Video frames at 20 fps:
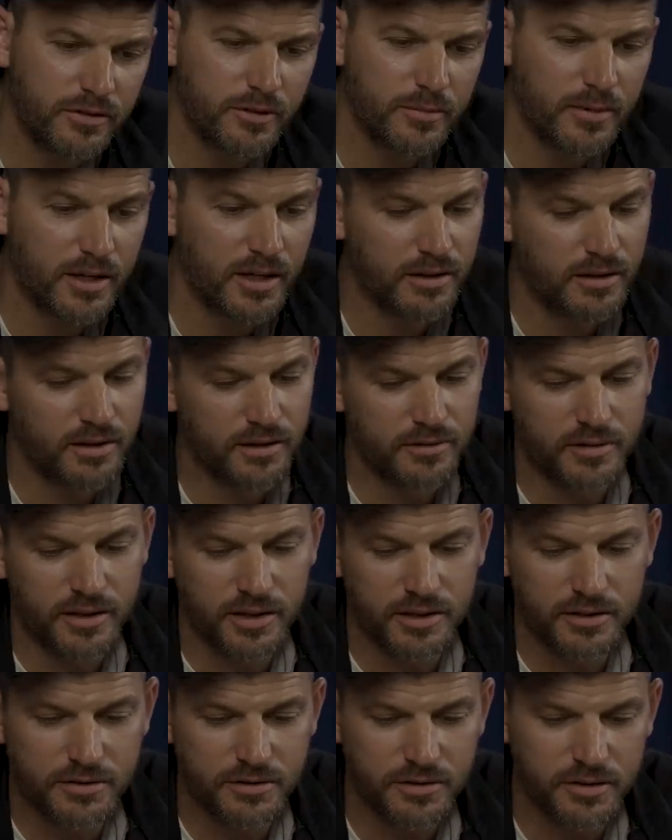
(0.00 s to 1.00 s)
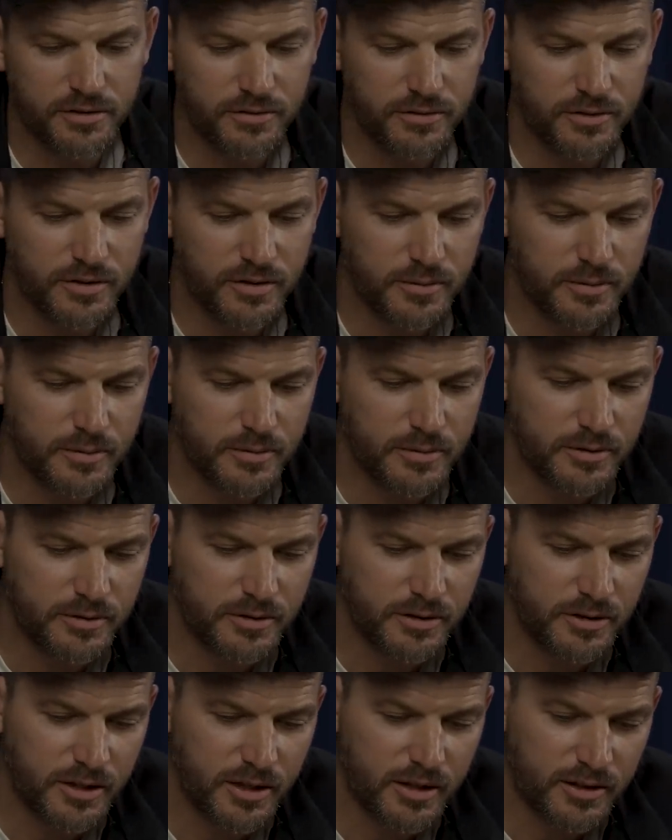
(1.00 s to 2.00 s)
flip. I love that tray flip. Let's
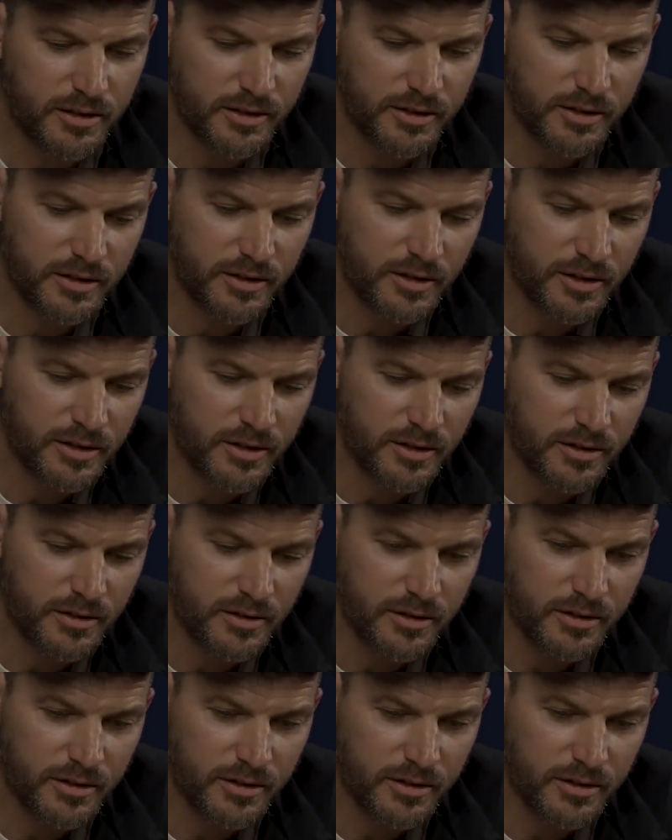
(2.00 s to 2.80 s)
see that again.